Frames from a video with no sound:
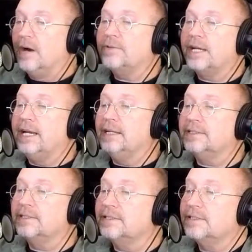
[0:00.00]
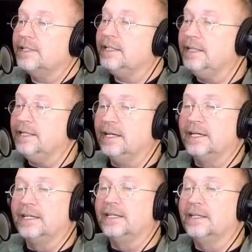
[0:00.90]
Okay, let's see.
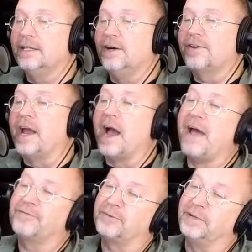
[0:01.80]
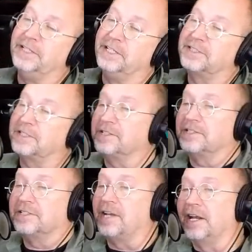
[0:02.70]
Uh, okay, I have to read this because
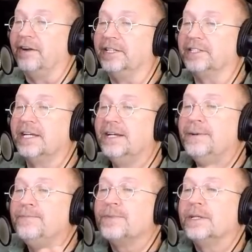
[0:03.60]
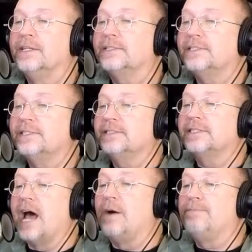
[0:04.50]
this is hilarious. This
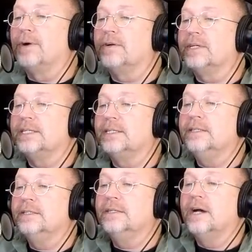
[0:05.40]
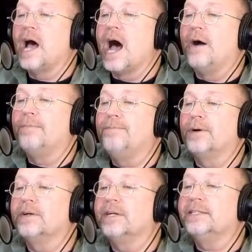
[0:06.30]
is Albura,
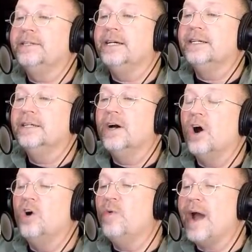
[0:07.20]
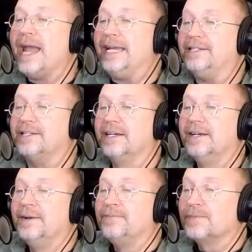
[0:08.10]
Alburad 08.
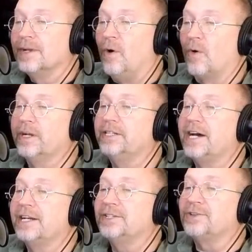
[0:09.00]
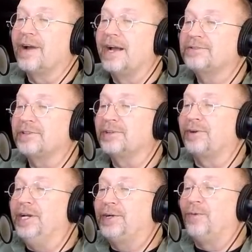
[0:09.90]
Oreodont derives from the
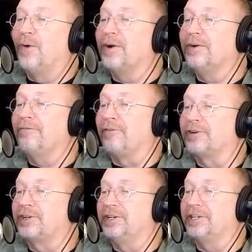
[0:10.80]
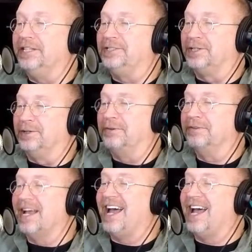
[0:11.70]
Greek word for cookie tooth.